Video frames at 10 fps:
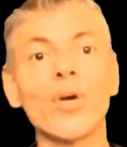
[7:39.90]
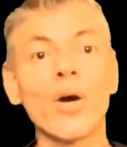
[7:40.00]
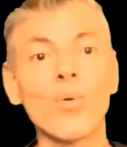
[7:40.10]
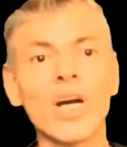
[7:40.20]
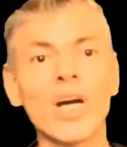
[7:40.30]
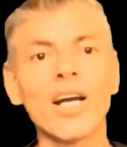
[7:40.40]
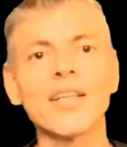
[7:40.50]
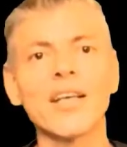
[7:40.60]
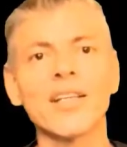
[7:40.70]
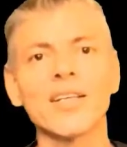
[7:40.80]
for
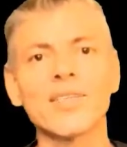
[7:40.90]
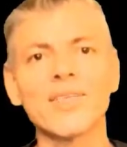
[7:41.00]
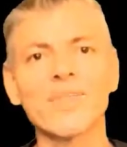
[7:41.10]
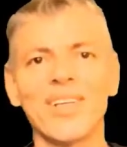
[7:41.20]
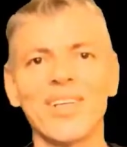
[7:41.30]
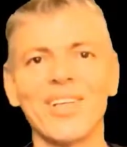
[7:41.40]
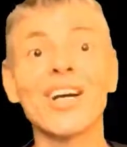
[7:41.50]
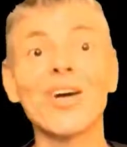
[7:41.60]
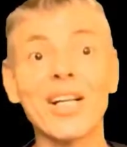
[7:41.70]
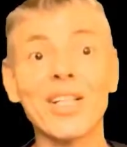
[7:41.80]
lowercase letters. You can
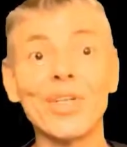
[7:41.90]
go back